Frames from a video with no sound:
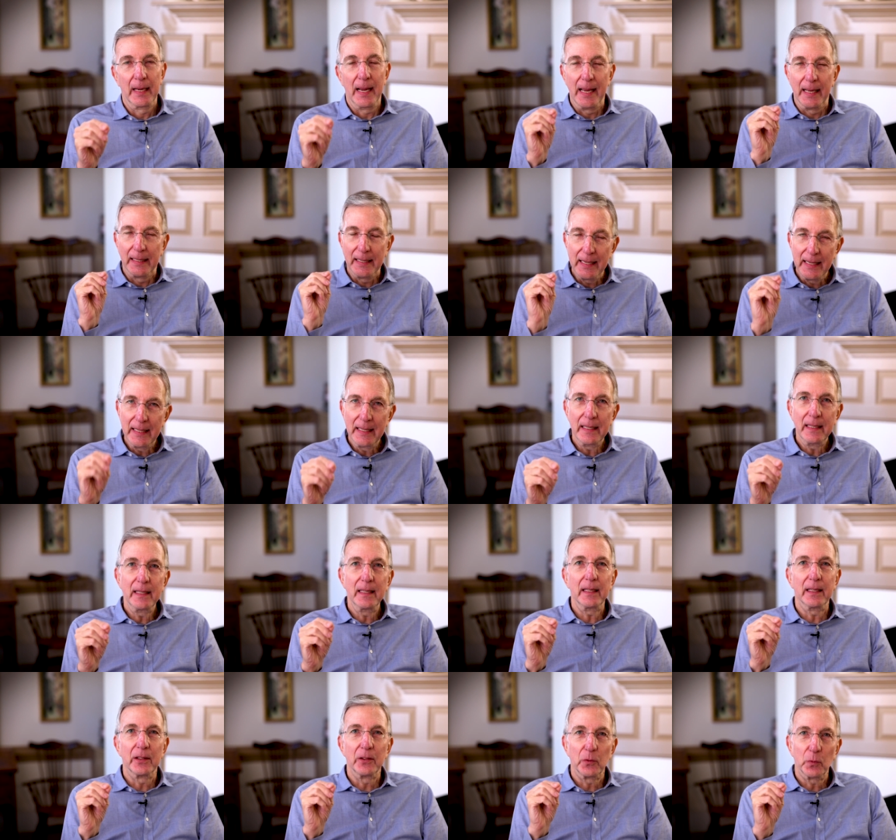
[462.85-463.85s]
And He
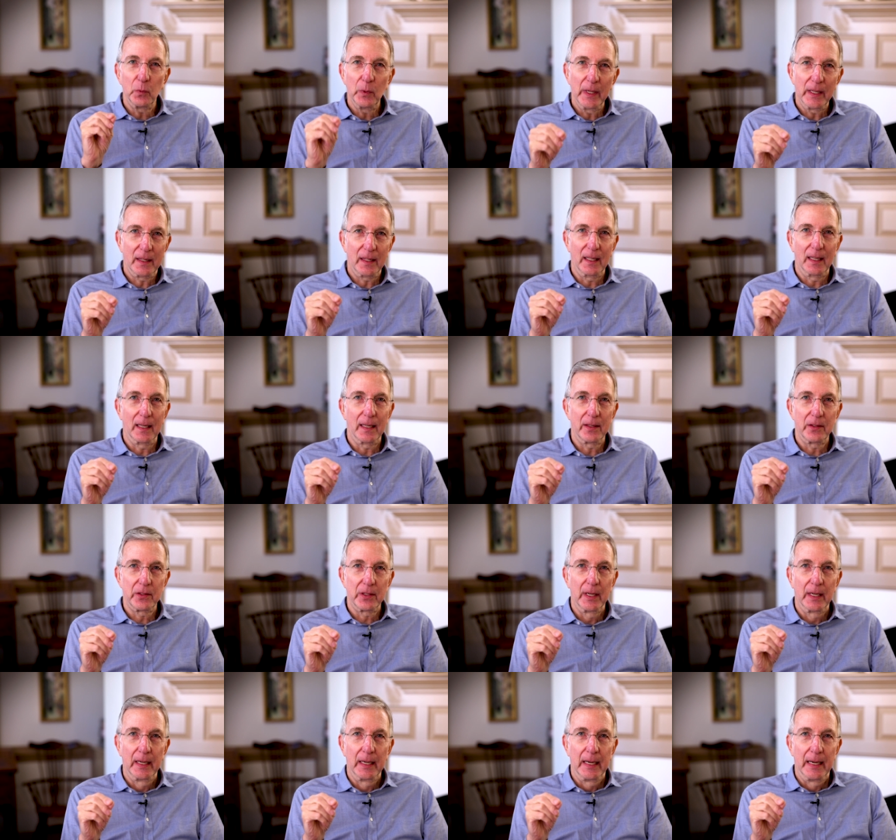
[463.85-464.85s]
is with us.